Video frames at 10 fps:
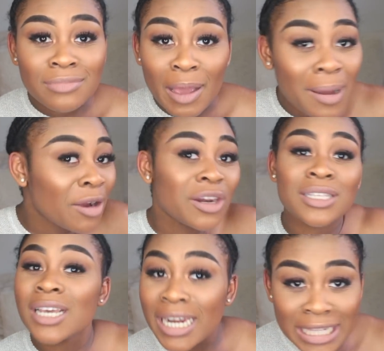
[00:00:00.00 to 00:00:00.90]
am I
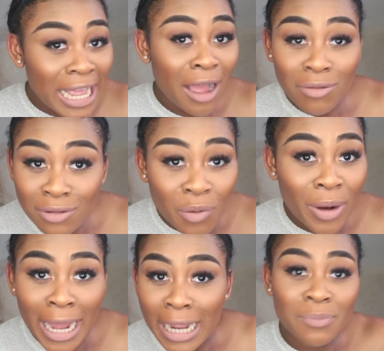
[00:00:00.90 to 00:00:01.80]
gonna turn it down
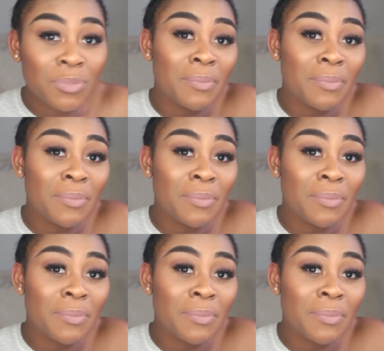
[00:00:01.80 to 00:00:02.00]
when I can be